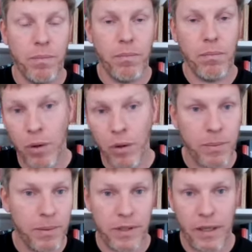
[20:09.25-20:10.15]

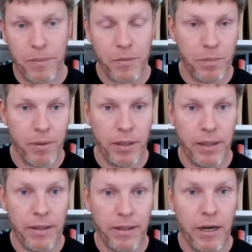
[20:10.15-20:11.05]
multiple times by
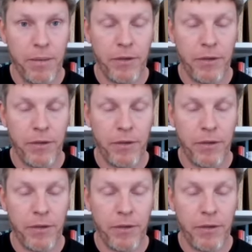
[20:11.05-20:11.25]
car